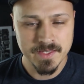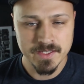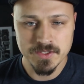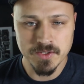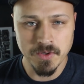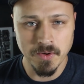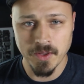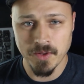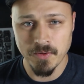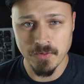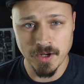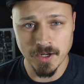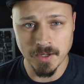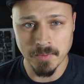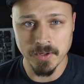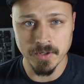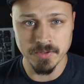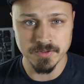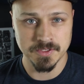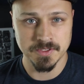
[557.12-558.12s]
Totally wrong
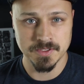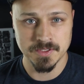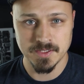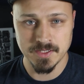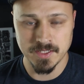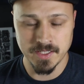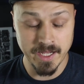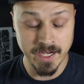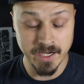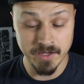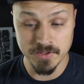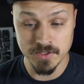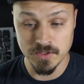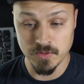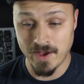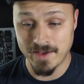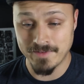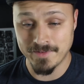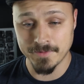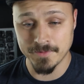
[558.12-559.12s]
approach. Now, you
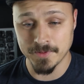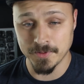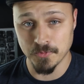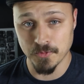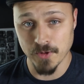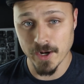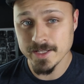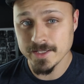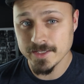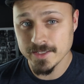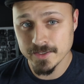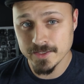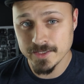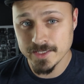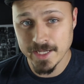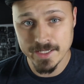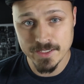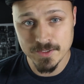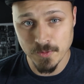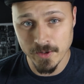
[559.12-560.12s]
have every right to
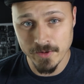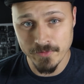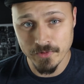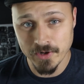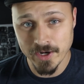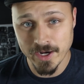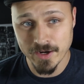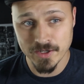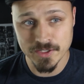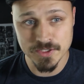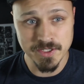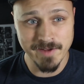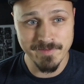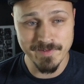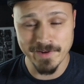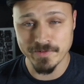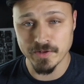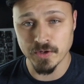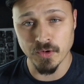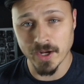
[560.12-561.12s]
take 24 hours. You have
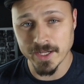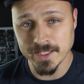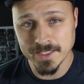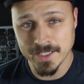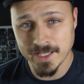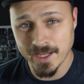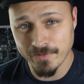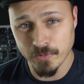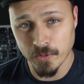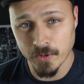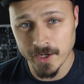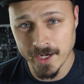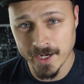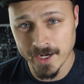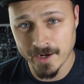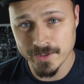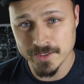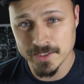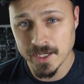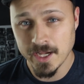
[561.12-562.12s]
every right to take 48
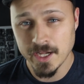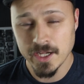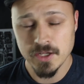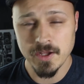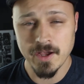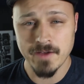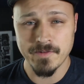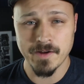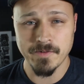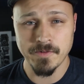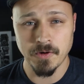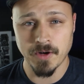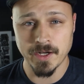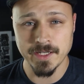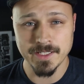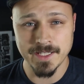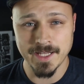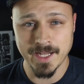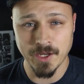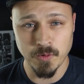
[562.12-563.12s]
hours. You have every right
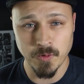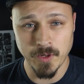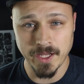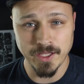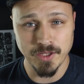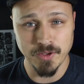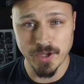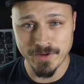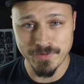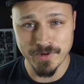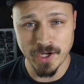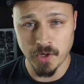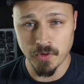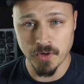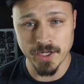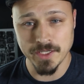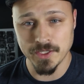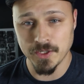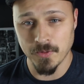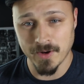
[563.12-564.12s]
to take a week. You have every
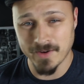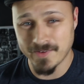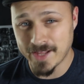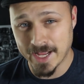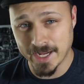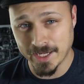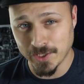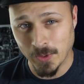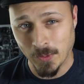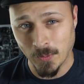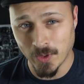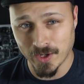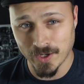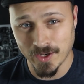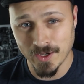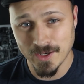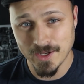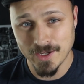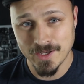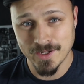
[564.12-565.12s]
right to do whatever the heck you want.
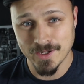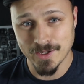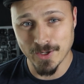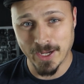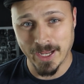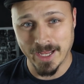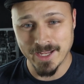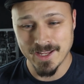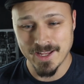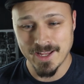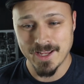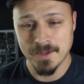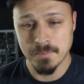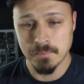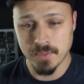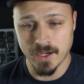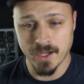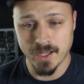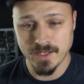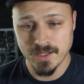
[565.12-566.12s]
Okay?
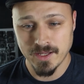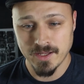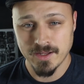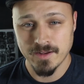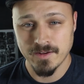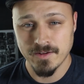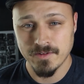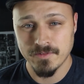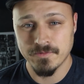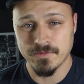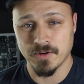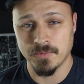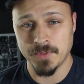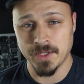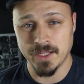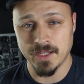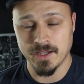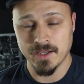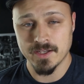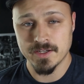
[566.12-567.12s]
But from
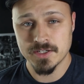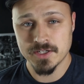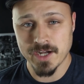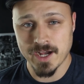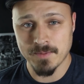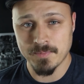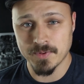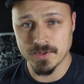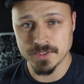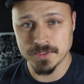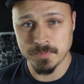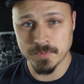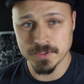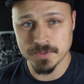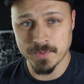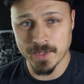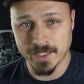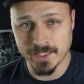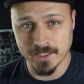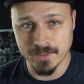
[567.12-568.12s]
the shopper's
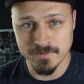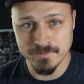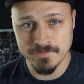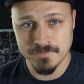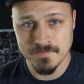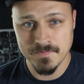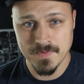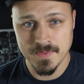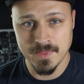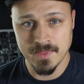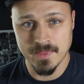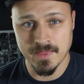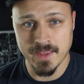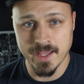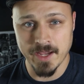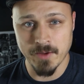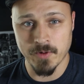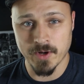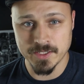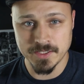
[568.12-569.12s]
perspective,
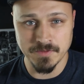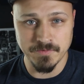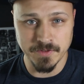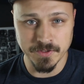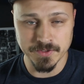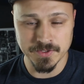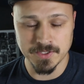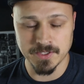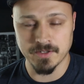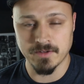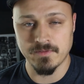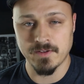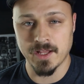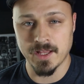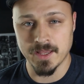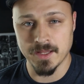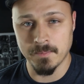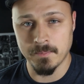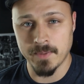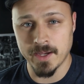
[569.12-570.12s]
they want to feel served,
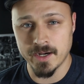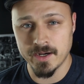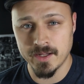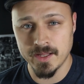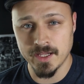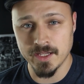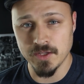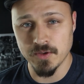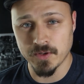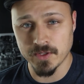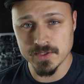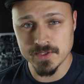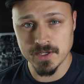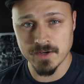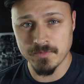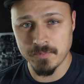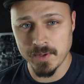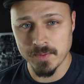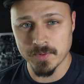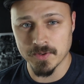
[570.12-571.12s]
and the better that you can
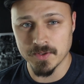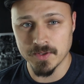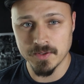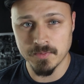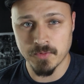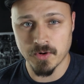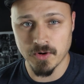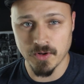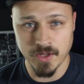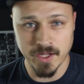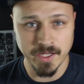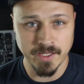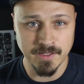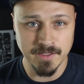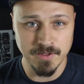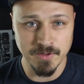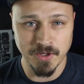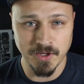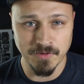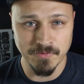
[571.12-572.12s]
serve people, the more likely
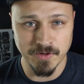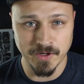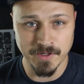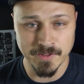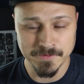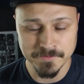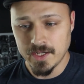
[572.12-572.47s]
you convert.